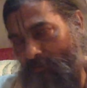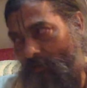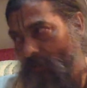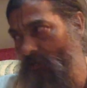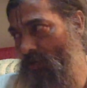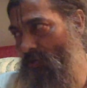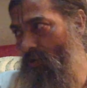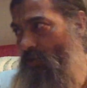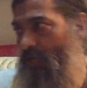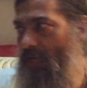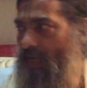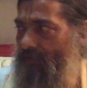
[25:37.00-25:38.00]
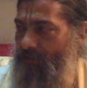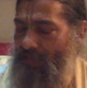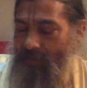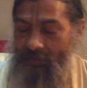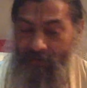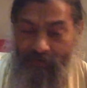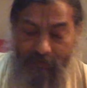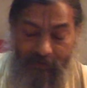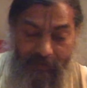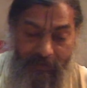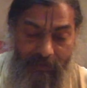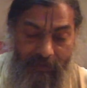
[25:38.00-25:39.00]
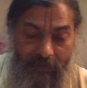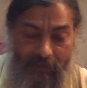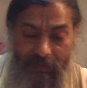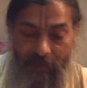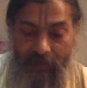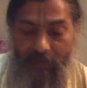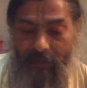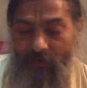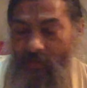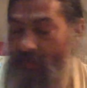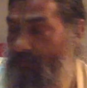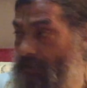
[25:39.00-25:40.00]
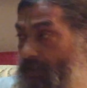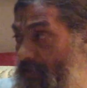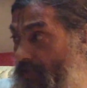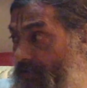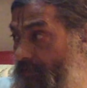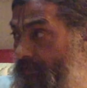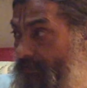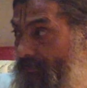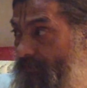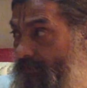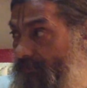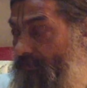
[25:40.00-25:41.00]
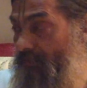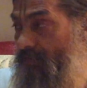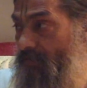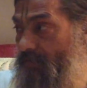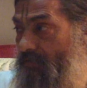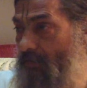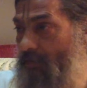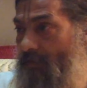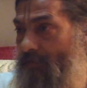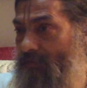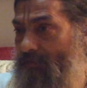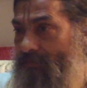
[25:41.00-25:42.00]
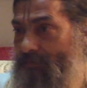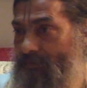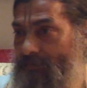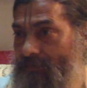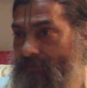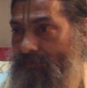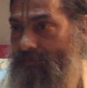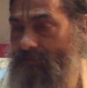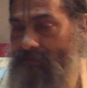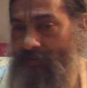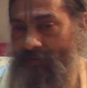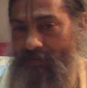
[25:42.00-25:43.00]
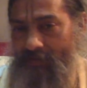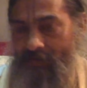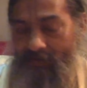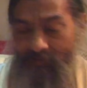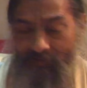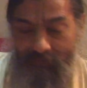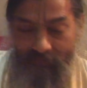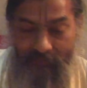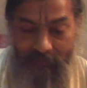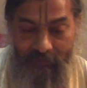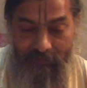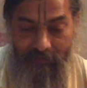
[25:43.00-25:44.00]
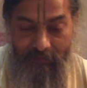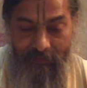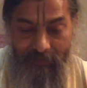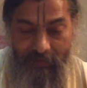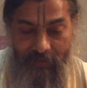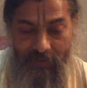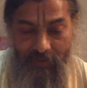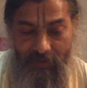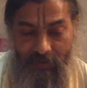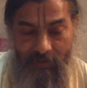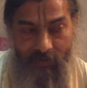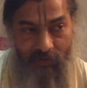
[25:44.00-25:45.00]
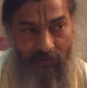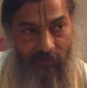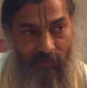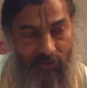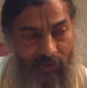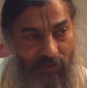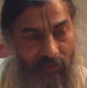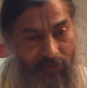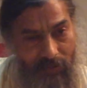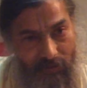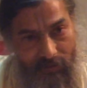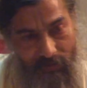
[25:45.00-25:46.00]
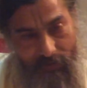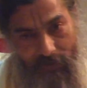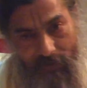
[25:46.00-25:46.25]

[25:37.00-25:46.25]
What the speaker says: when you don't have that, then you are liberated. Simple. Very easy. There is nothing which can bind you.